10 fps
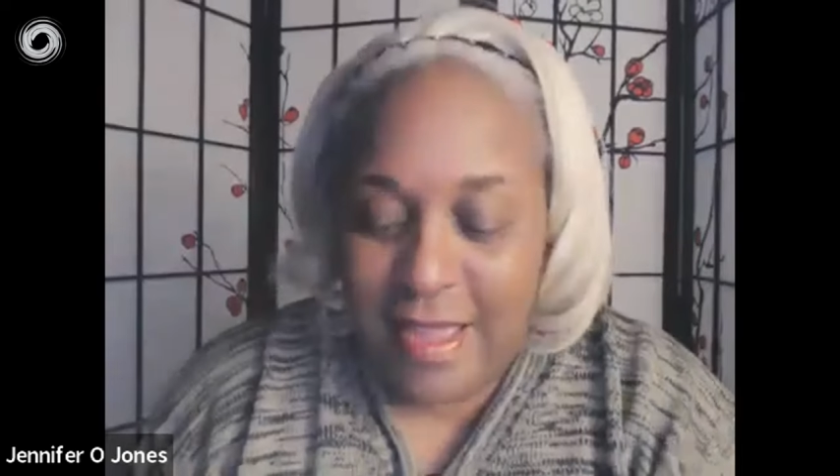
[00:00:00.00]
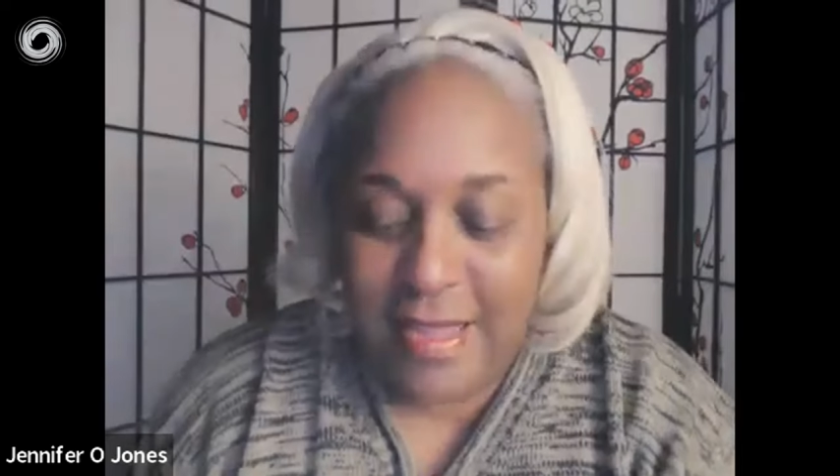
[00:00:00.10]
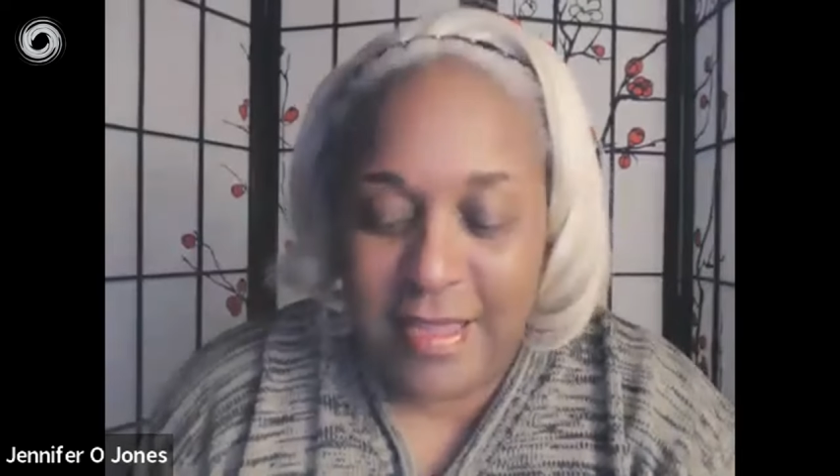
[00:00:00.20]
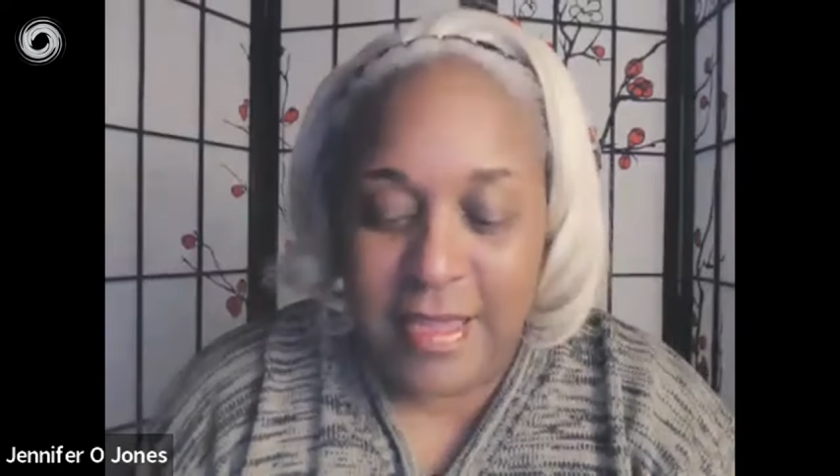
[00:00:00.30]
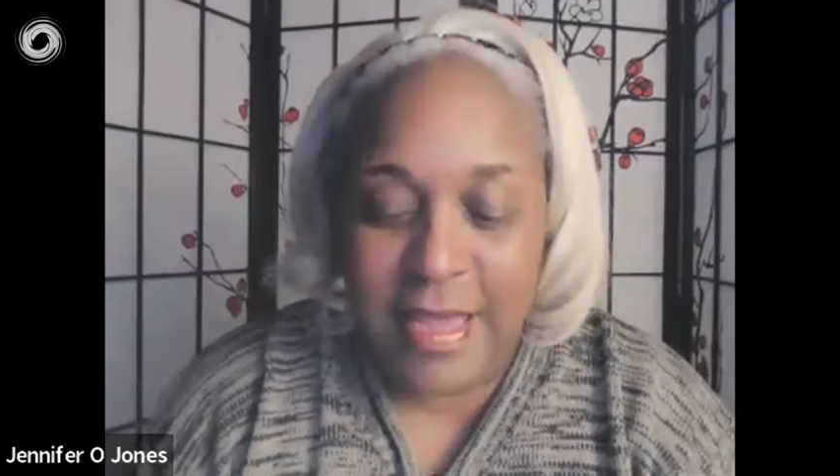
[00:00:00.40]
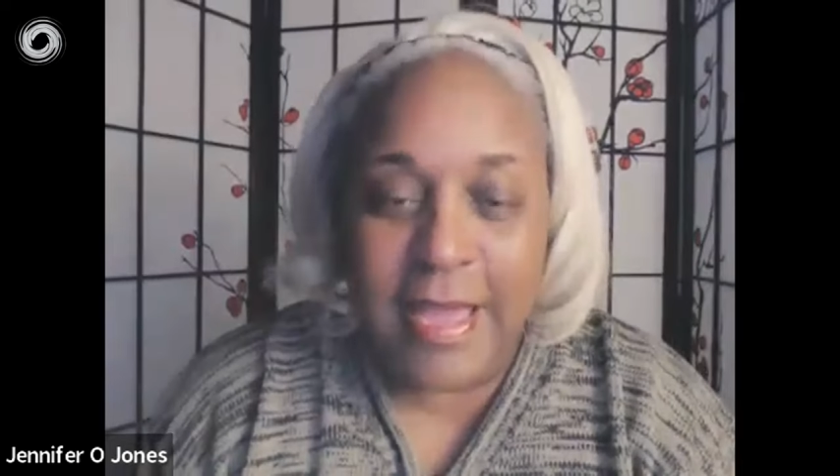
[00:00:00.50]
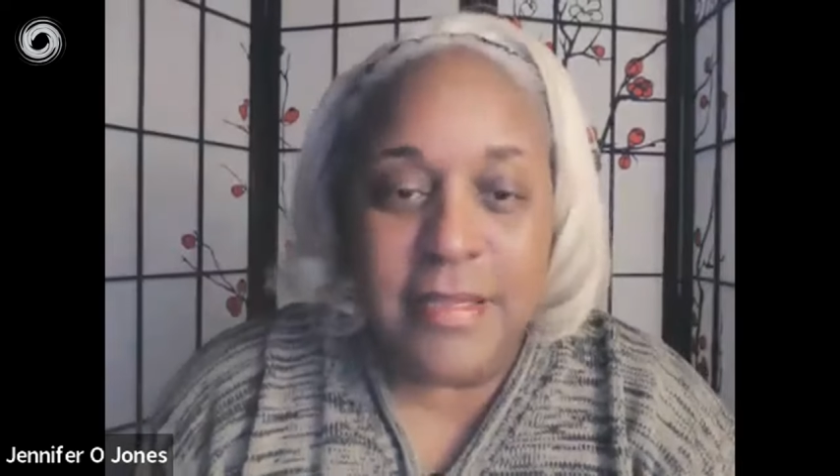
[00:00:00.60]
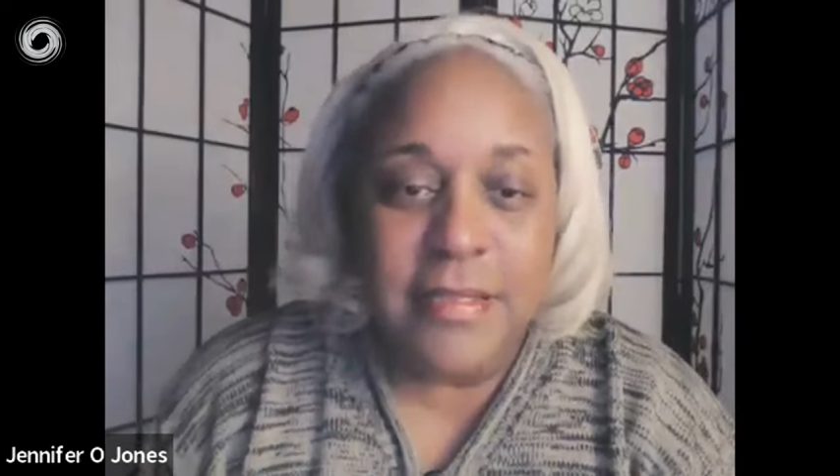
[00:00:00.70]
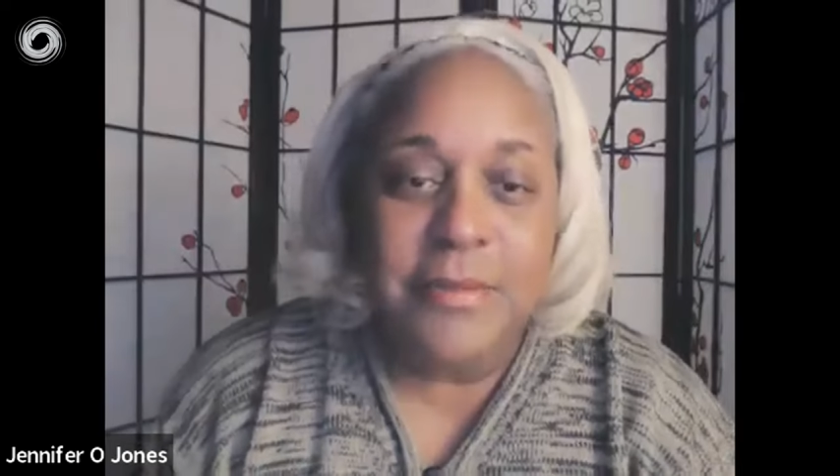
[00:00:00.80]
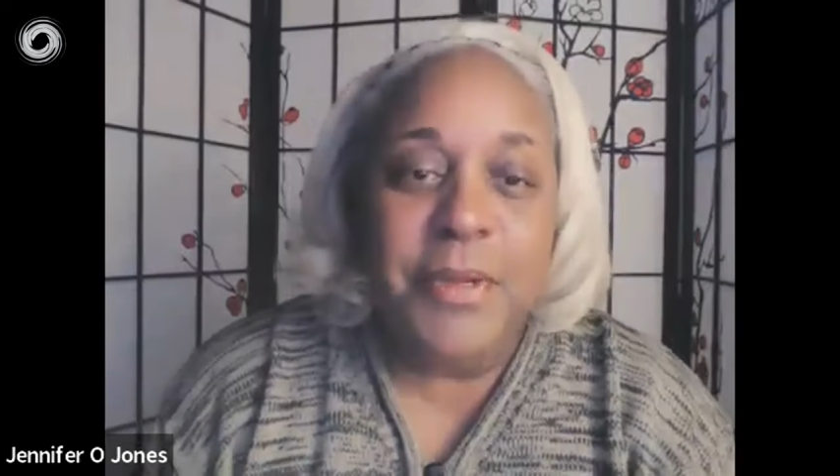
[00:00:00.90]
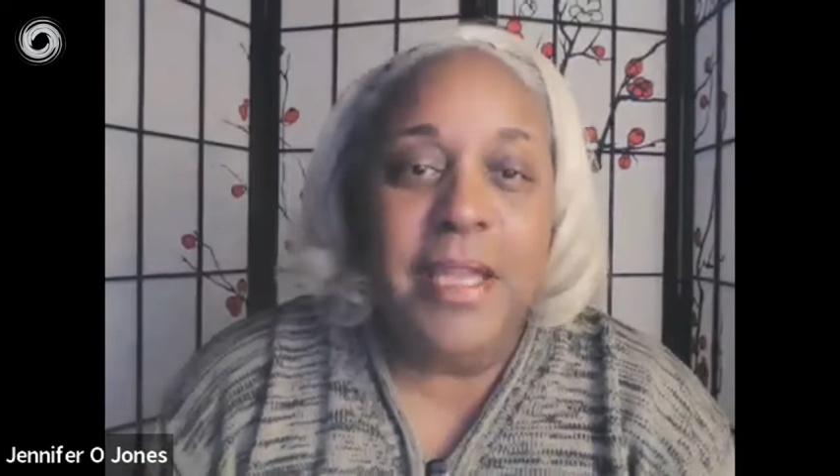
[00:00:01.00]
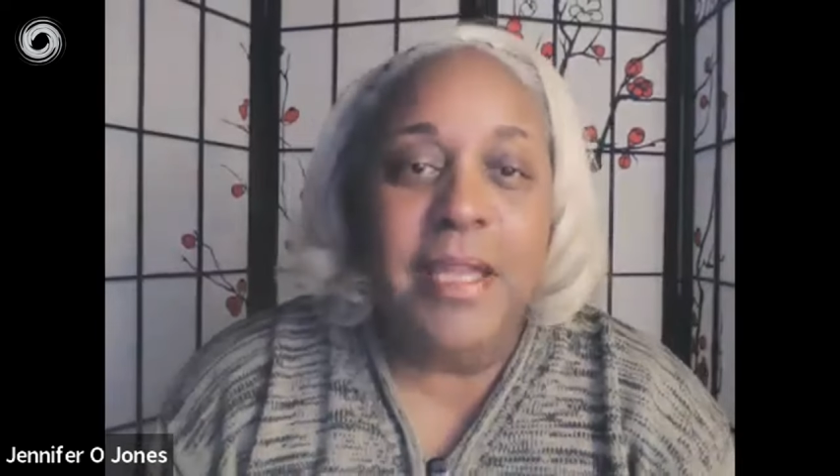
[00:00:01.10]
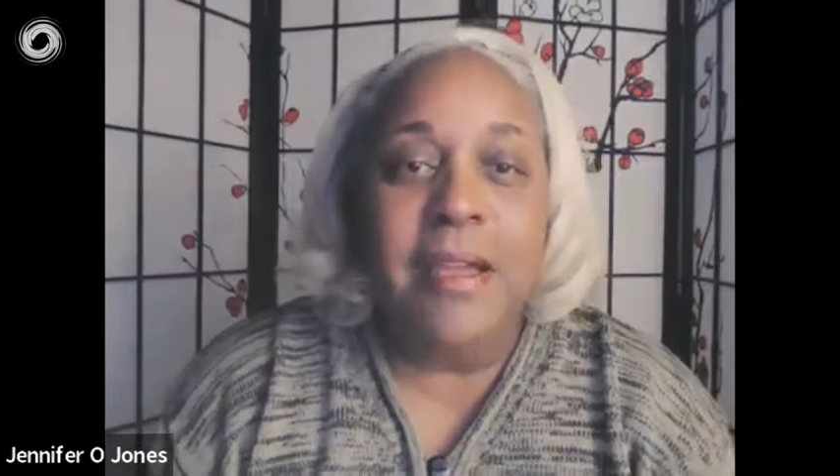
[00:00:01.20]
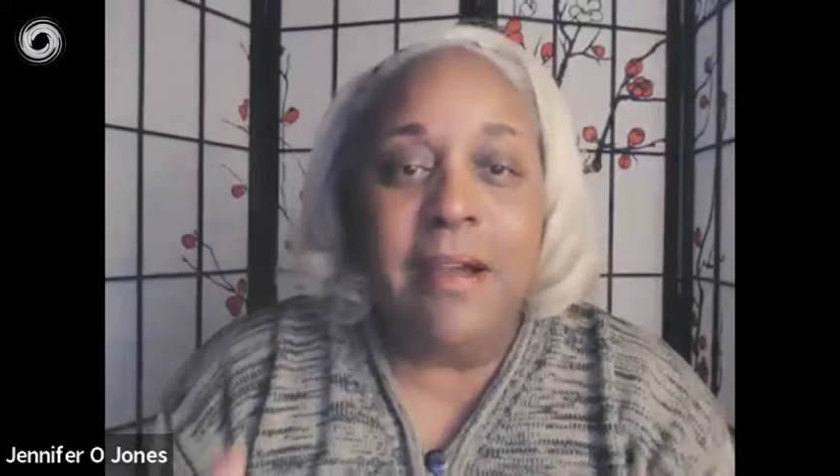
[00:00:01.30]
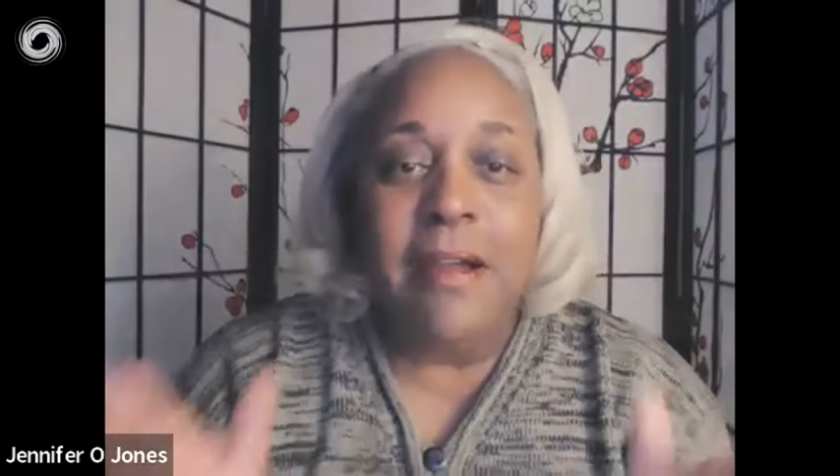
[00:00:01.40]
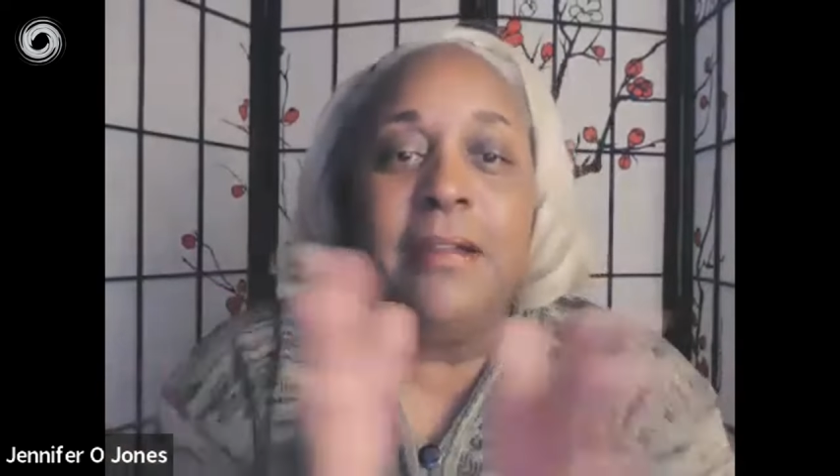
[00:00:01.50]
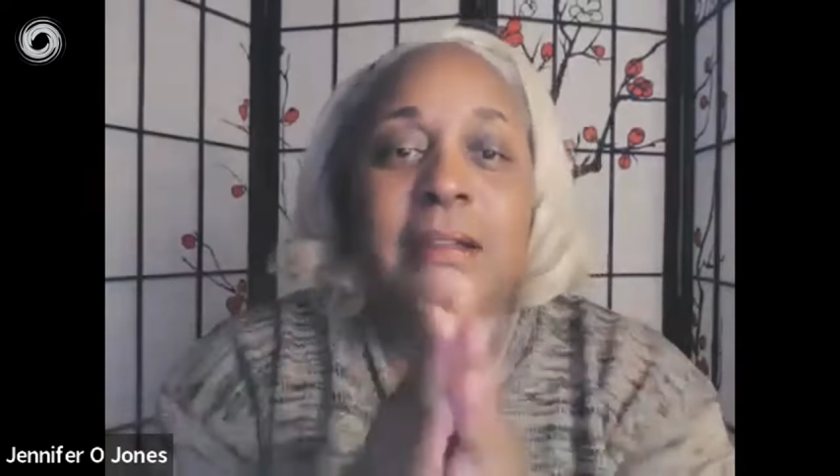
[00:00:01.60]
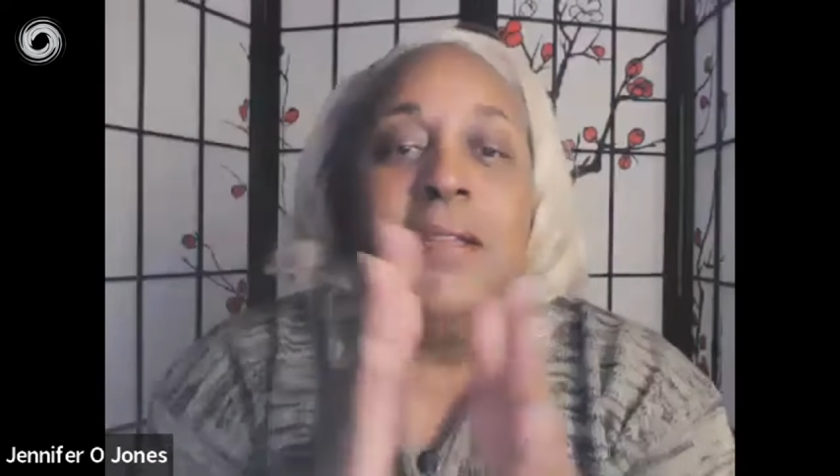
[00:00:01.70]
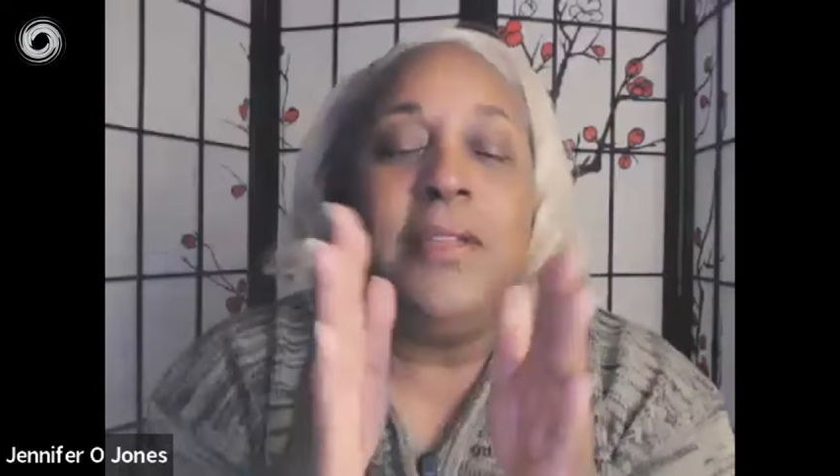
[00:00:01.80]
And yes, we are